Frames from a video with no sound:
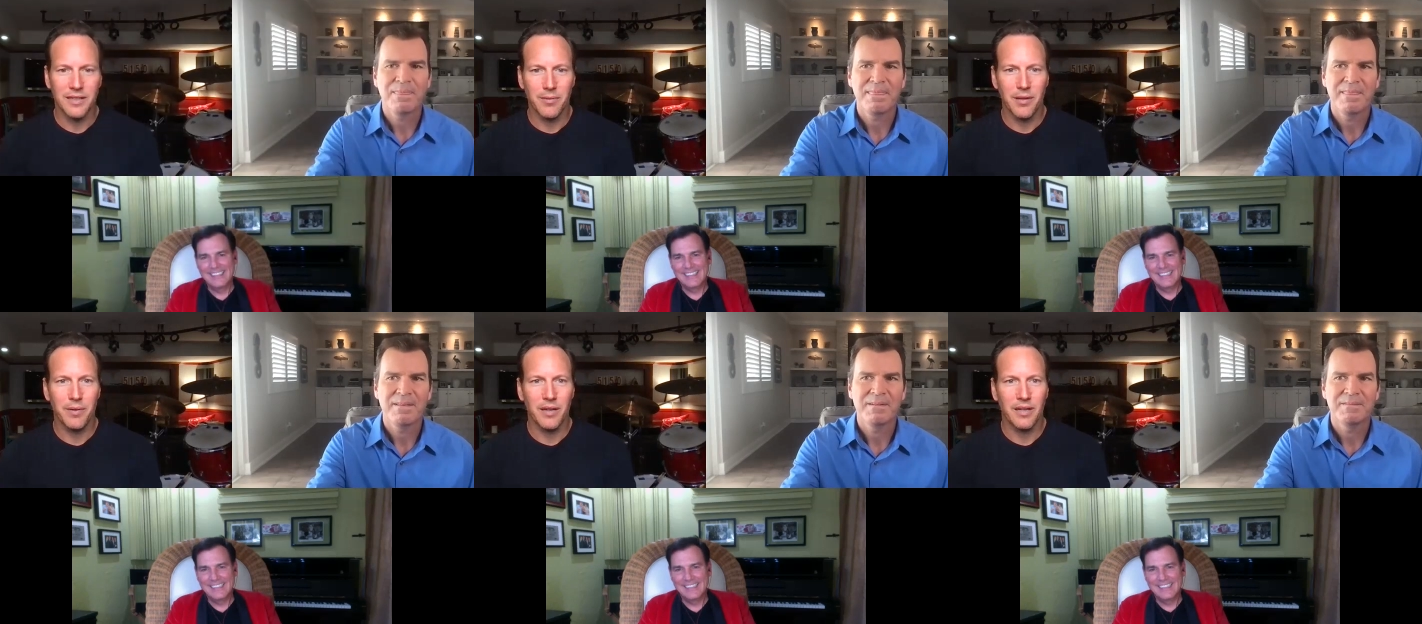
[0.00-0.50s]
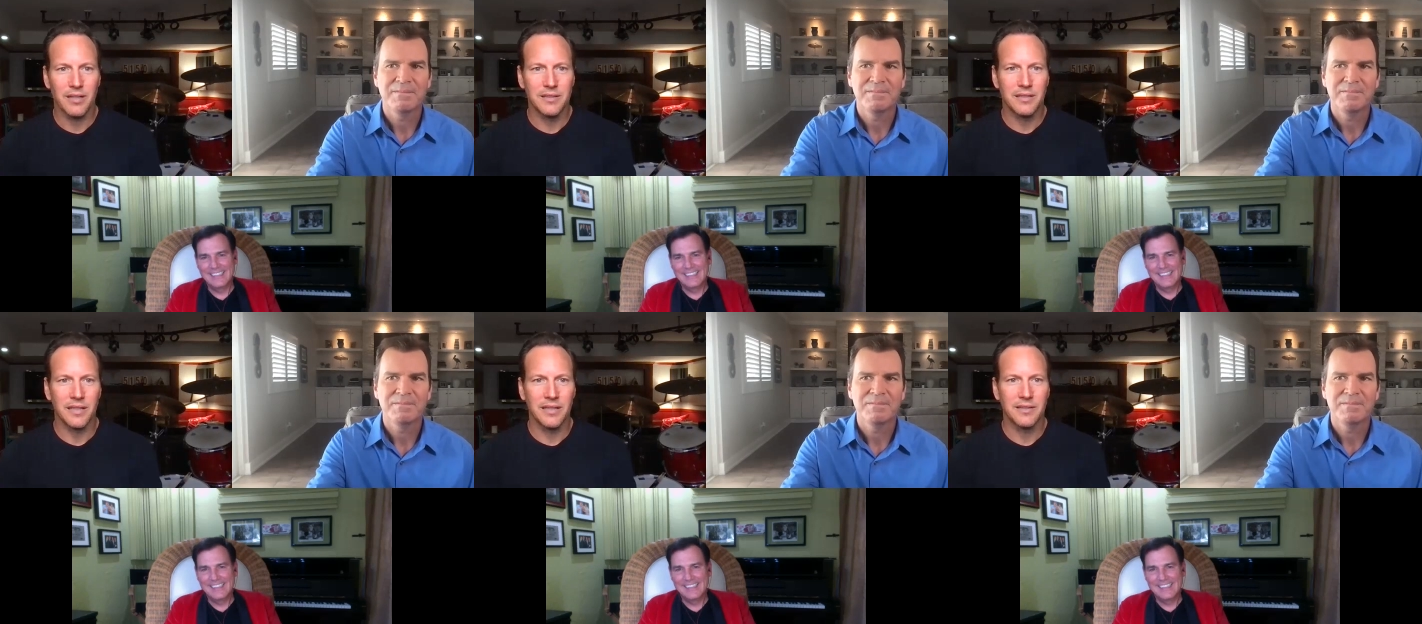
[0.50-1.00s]
Speaker 1: I mean,
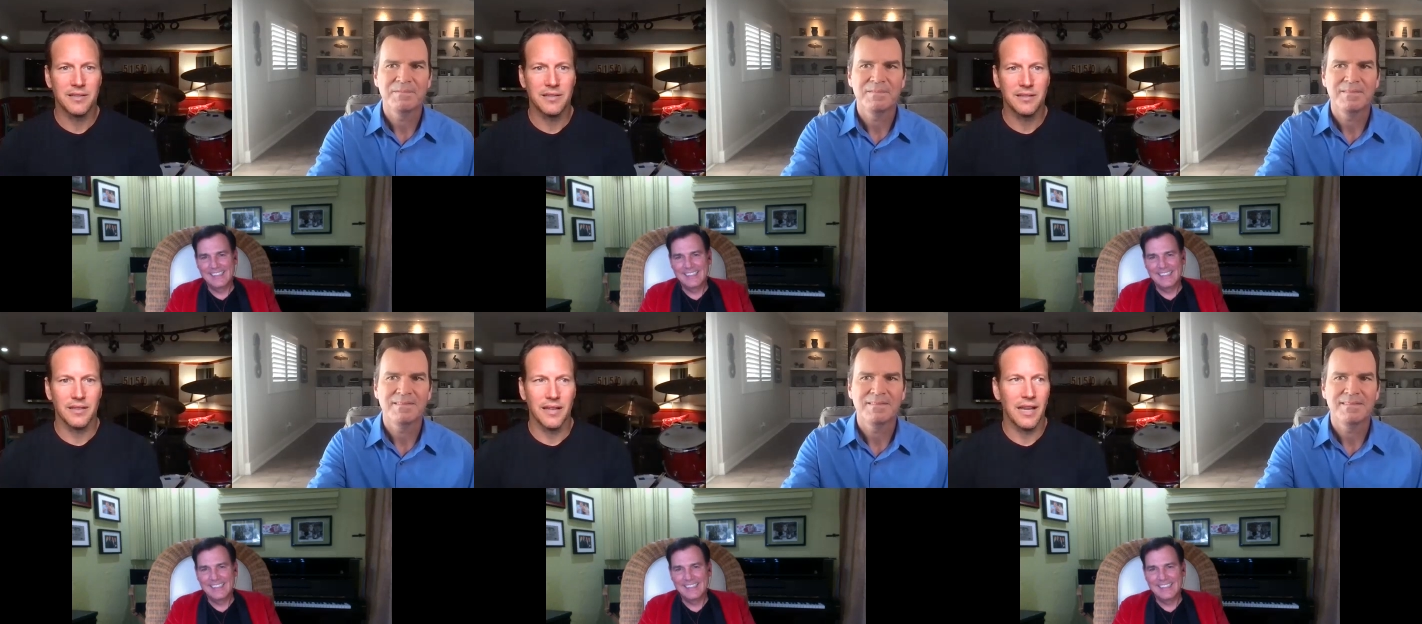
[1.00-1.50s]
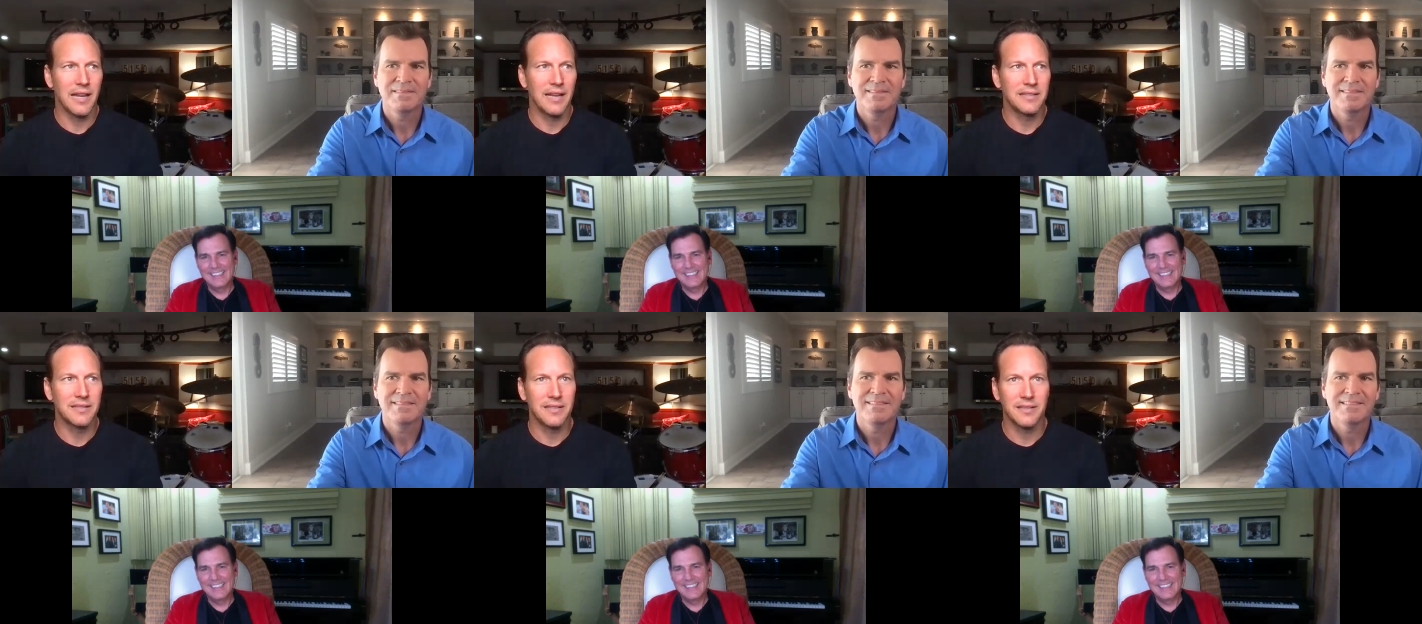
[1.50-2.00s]
because it's again,
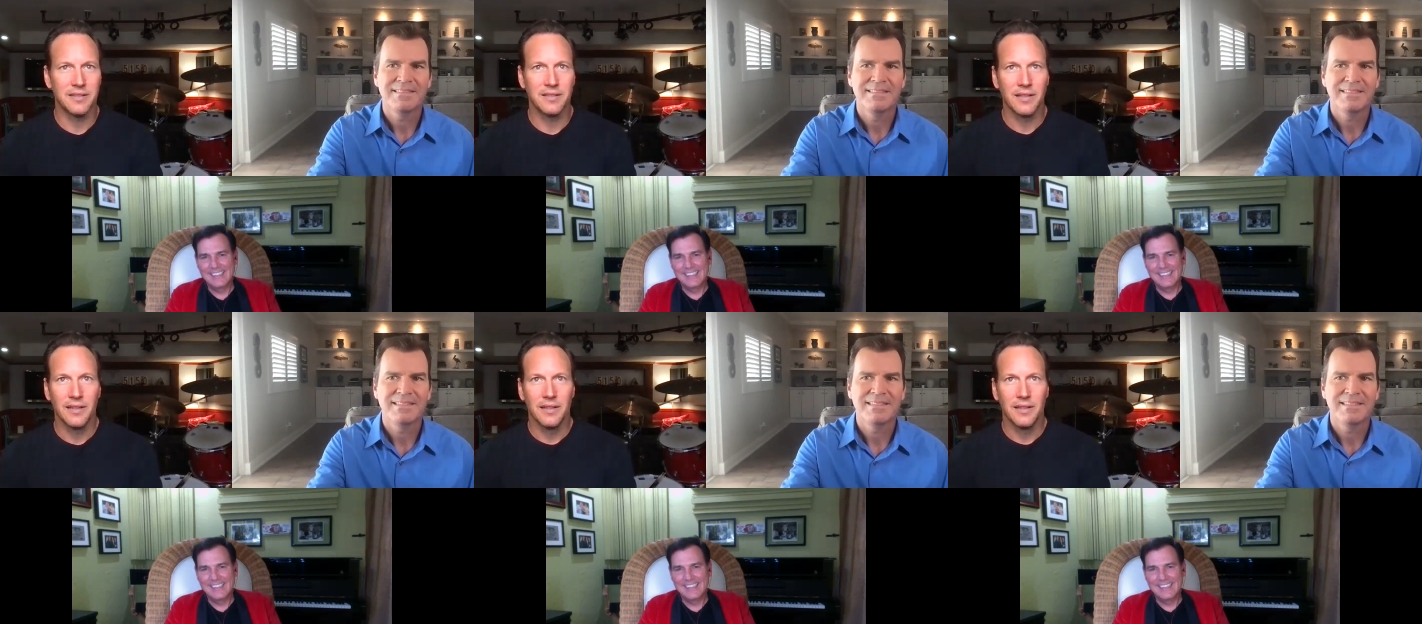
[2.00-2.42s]
it's this,